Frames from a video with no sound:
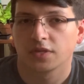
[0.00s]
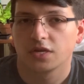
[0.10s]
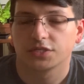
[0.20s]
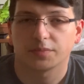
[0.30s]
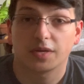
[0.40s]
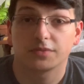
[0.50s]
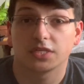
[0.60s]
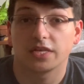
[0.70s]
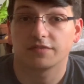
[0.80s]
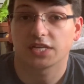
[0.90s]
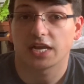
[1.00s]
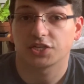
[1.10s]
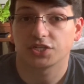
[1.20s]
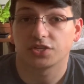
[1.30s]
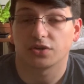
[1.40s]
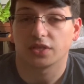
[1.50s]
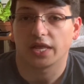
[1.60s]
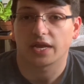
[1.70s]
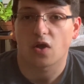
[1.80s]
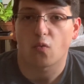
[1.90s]
Sometimes the leaves can actually turn
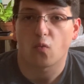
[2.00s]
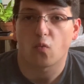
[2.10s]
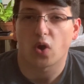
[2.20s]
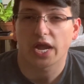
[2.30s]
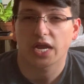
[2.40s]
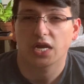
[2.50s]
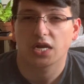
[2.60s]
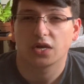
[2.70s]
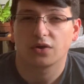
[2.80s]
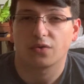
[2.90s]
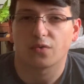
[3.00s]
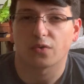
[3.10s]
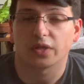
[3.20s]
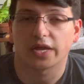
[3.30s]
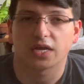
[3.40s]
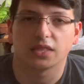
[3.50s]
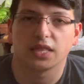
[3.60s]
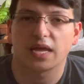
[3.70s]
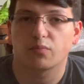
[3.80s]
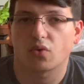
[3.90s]
like a white or like a
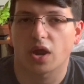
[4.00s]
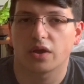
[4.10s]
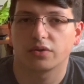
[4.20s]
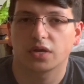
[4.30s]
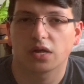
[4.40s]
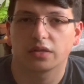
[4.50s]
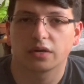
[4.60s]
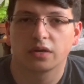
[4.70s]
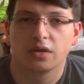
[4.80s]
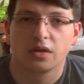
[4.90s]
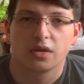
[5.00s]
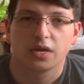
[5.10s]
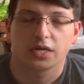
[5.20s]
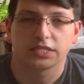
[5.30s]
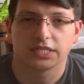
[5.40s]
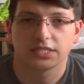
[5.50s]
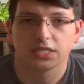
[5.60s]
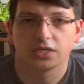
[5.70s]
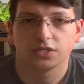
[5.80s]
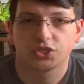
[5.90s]
light brown color because that's a
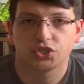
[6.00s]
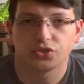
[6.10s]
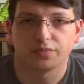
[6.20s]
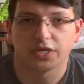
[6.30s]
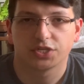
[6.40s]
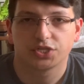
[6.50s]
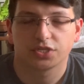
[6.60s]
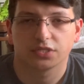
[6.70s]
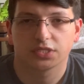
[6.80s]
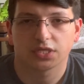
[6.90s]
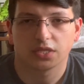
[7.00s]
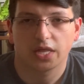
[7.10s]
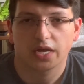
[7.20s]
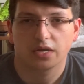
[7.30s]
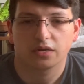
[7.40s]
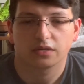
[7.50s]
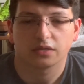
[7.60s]
little too much sunlight.